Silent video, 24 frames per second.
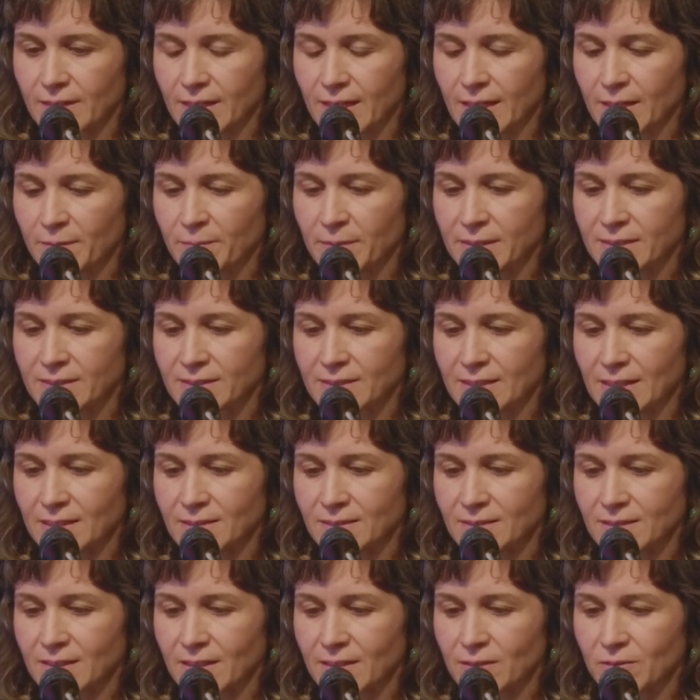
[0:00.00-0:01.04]

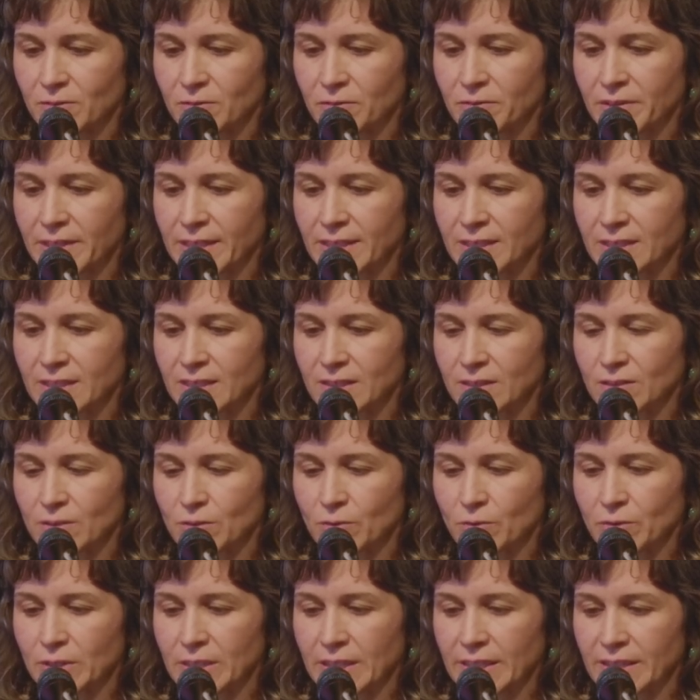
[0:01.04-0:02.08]
Abbastanza already,
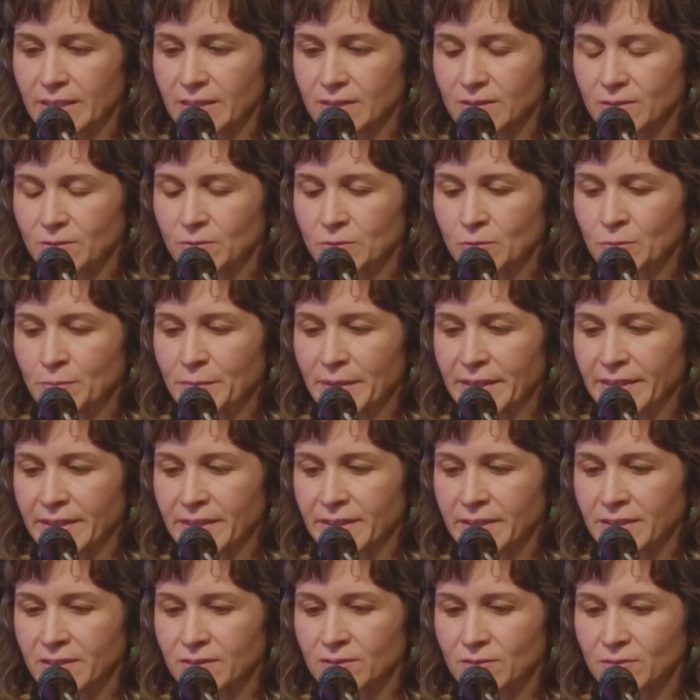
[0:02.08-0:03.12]
no need to make
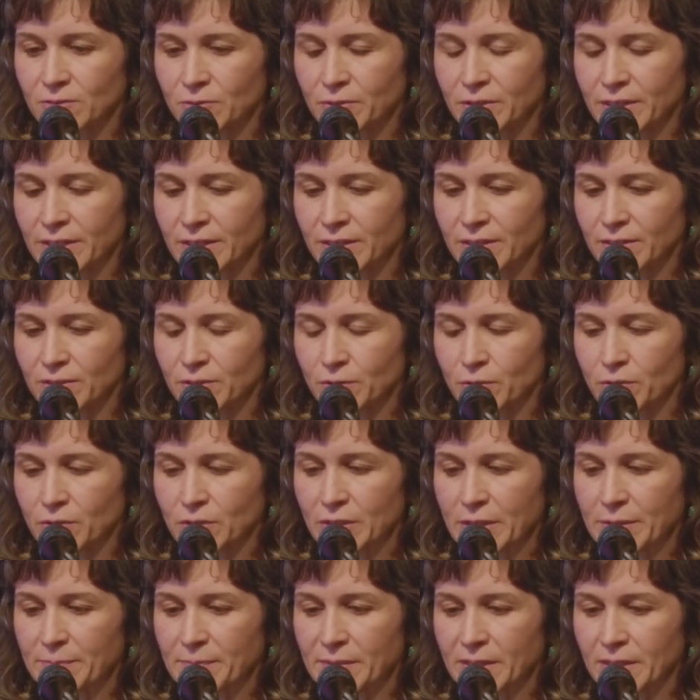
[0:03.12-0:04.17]
history your
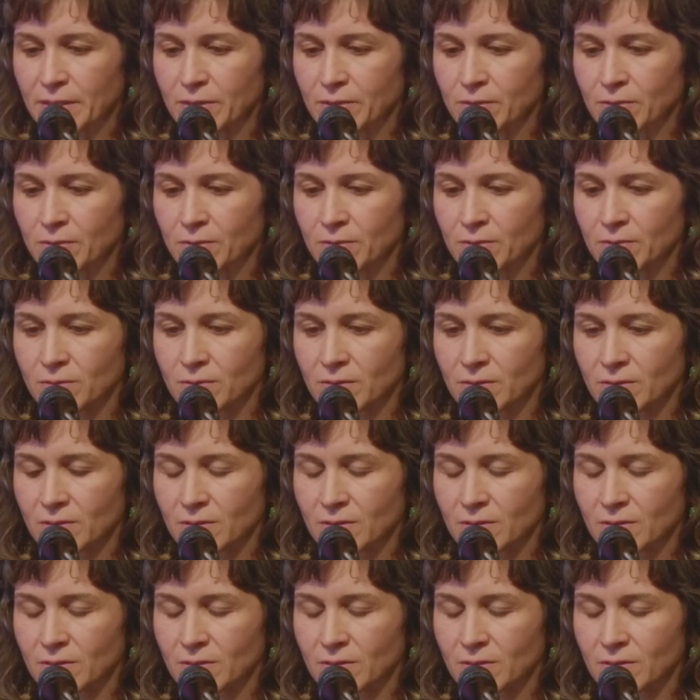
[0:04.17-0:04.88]
nemico.